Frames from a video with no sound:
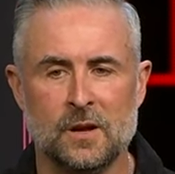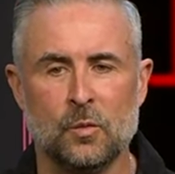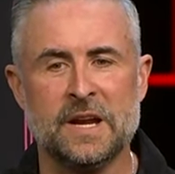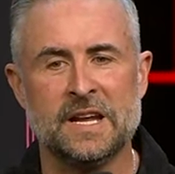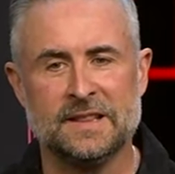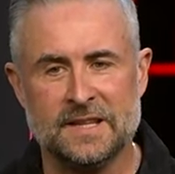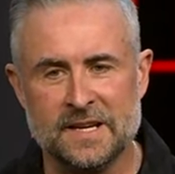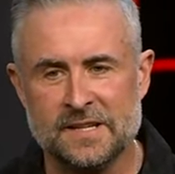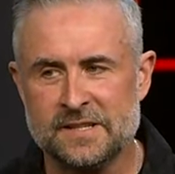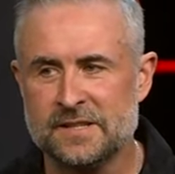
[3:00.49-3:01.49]
We need
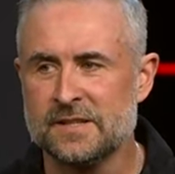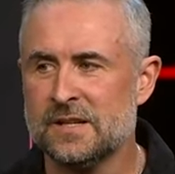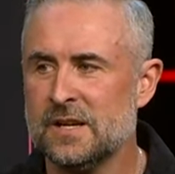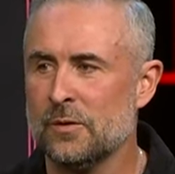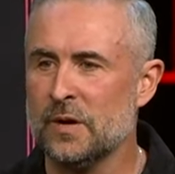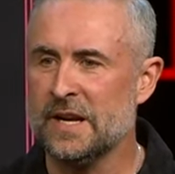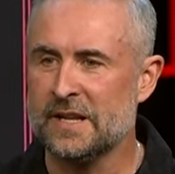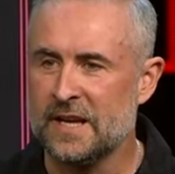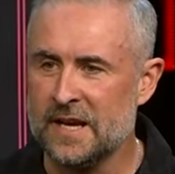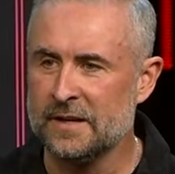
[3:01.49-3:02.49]
this. We
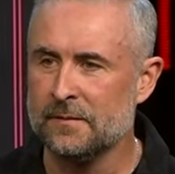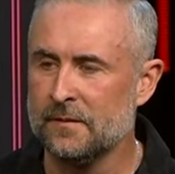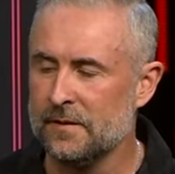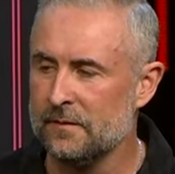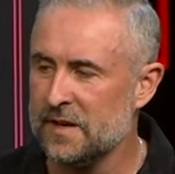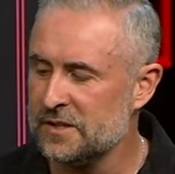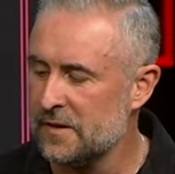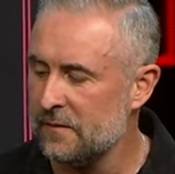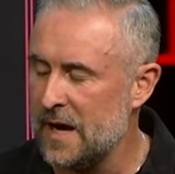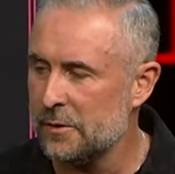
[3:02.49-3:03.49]
need kingdom
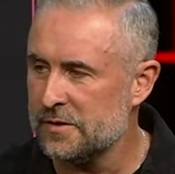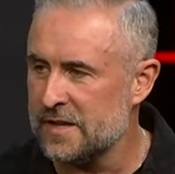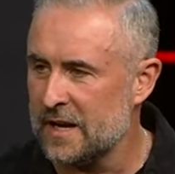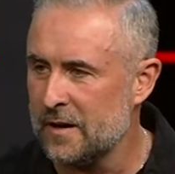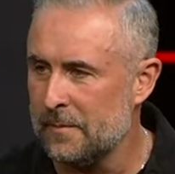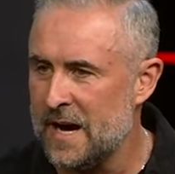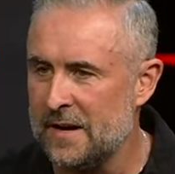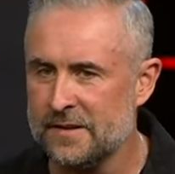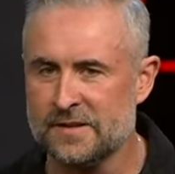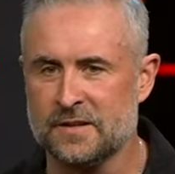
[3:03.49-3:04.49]
vision values that come
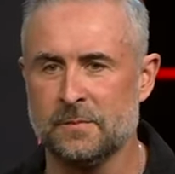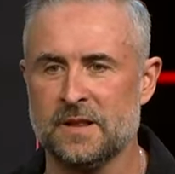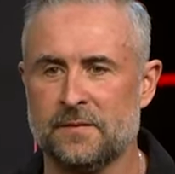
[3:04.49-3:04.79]
out of this to be